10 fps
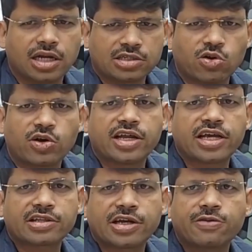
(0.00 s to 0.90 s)
It's going to
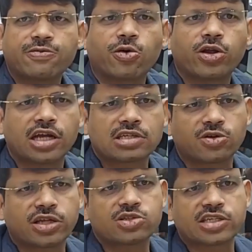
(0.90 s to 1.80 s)
take 3 to 4 years
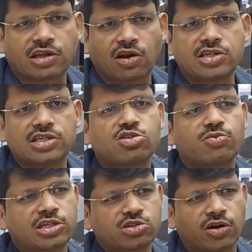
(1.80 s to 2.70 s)
for those technologies to
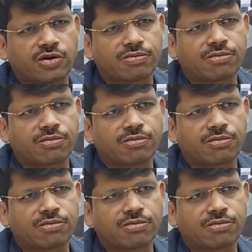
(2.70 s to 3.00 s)
mature